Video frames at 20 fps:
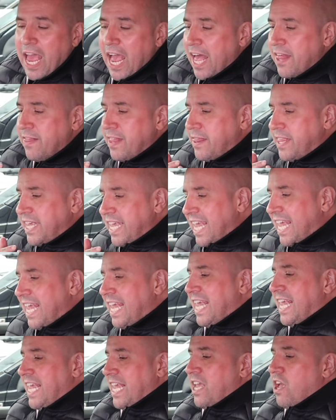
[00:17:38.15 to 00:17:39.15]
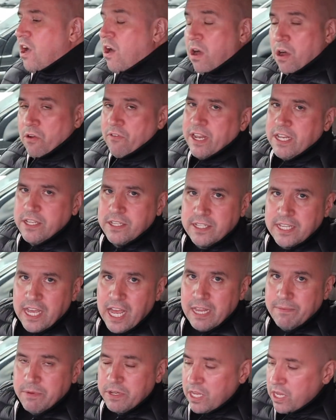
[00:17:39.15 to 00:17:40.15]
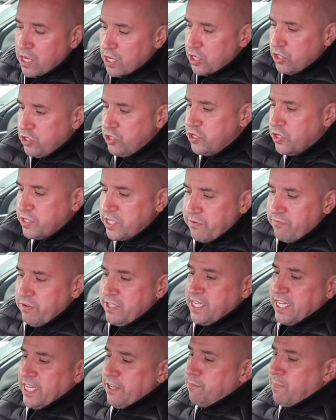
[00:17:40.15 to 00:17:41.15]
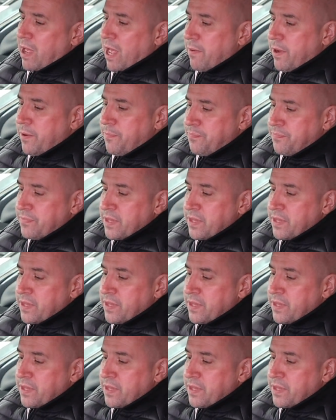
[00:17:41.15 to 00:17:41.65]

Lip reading: And then the in-car entertainment, does it receive power?